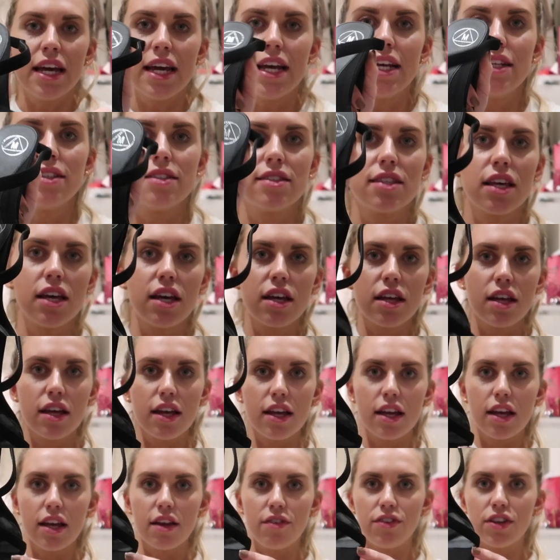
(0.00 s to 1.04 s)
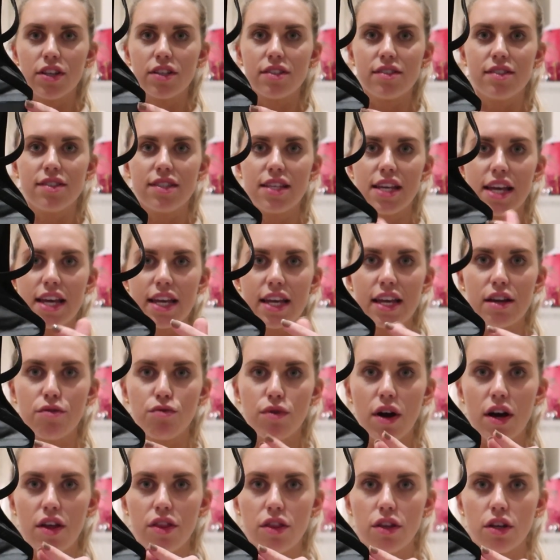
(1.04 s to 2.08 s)
is that if you can see,
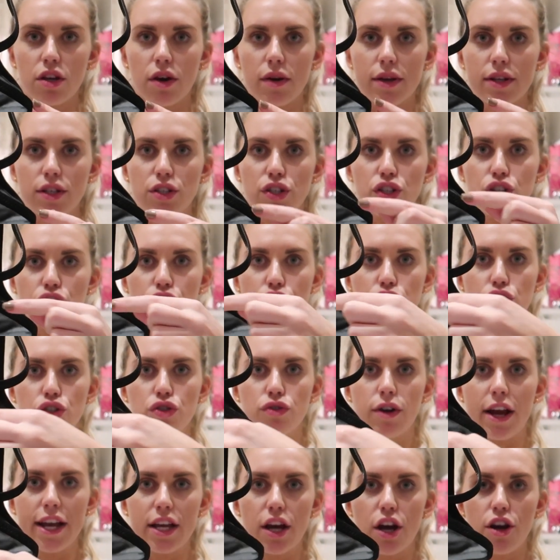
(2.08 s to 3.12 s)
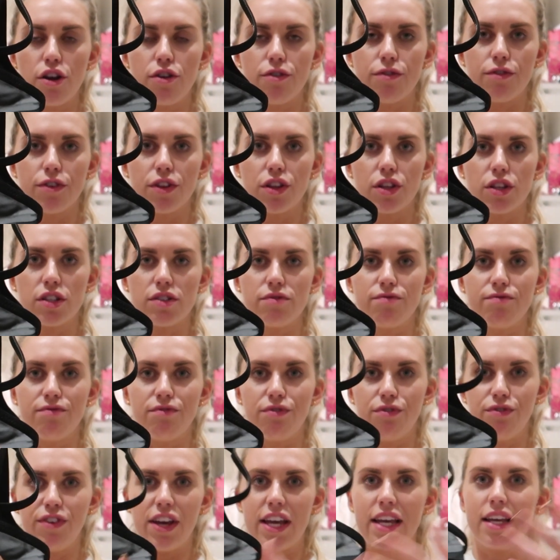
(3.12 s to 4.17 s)
rather than going straight over the
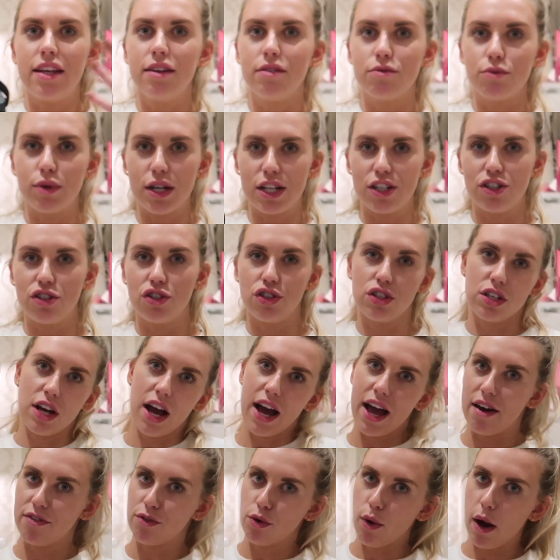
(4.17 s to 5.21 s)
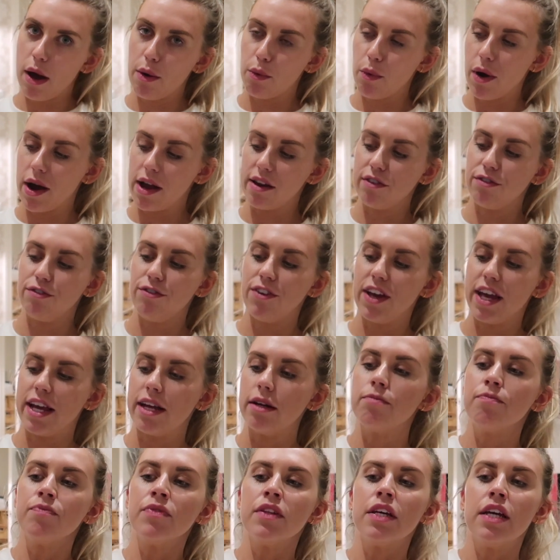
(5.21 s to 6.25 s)
feet, which I have quite wide
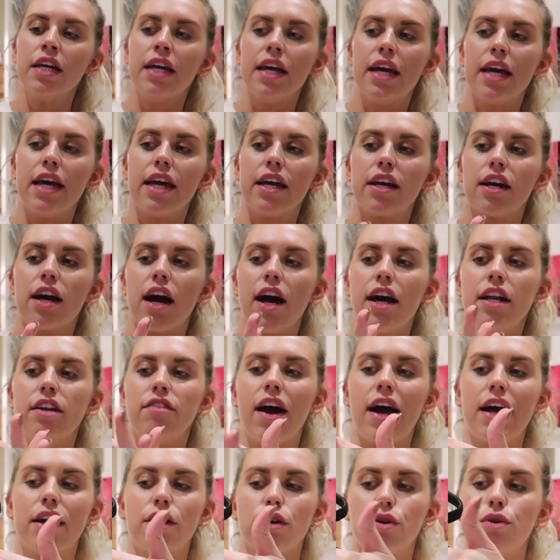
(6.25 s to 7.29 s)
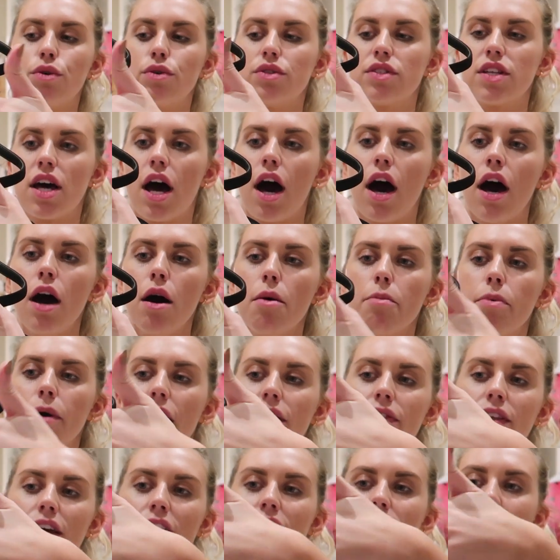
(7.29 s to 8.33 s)
feet, it kind of angles up
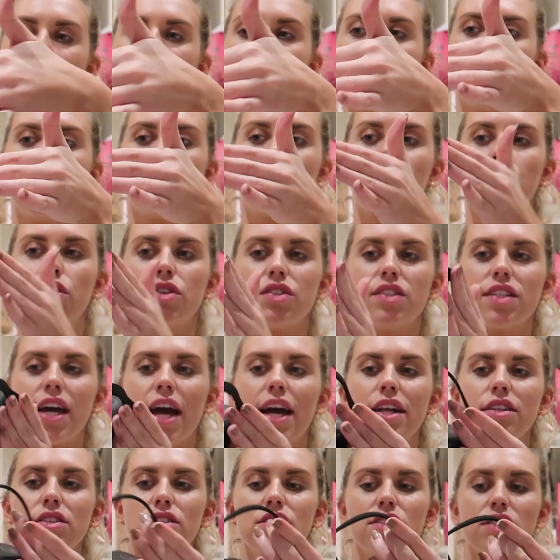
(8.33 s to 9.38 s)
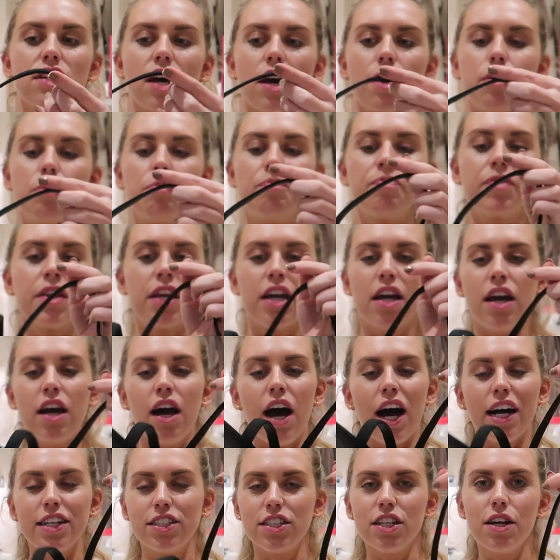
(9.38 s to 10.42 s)
and then across again. So I
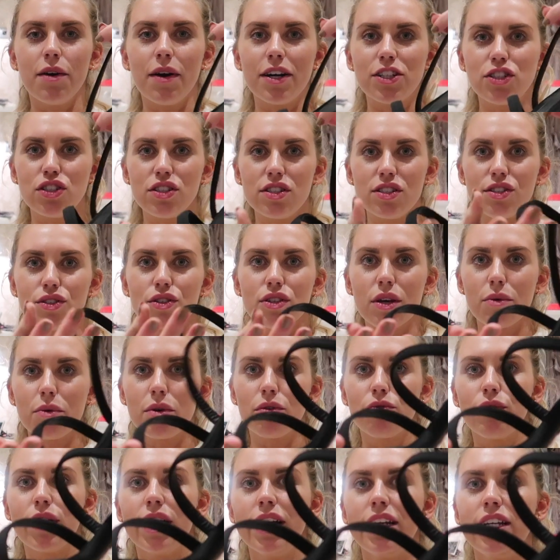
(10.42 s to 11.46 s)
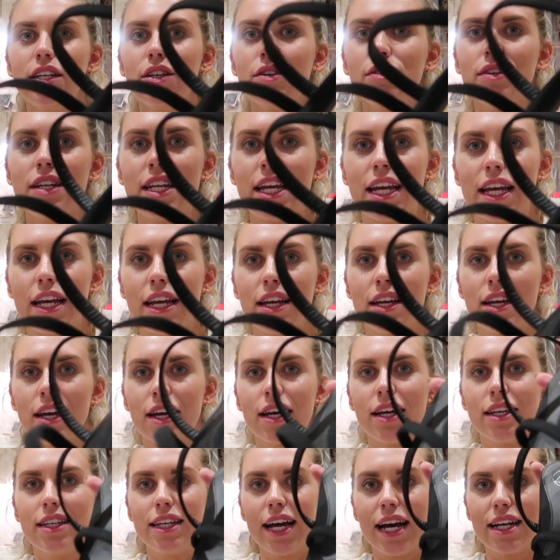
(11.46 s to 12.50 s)
don't know, I just thought they were really unique,
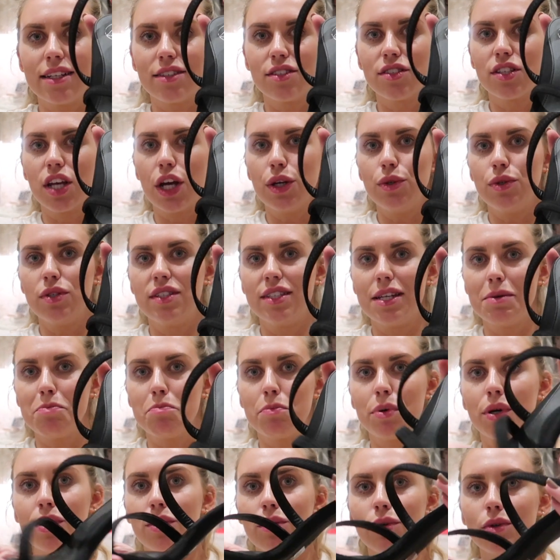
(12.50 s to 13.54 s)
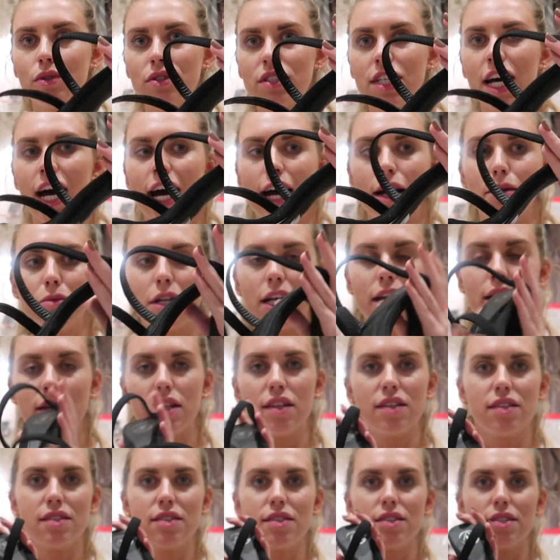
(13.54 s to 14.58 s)
yet so simple,
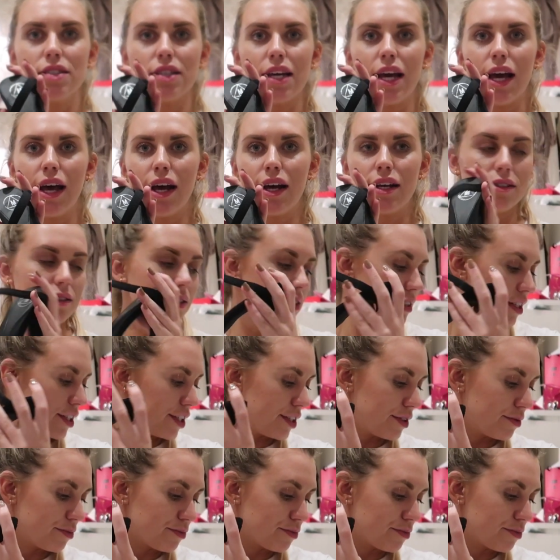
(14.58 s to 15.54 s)
timeless, and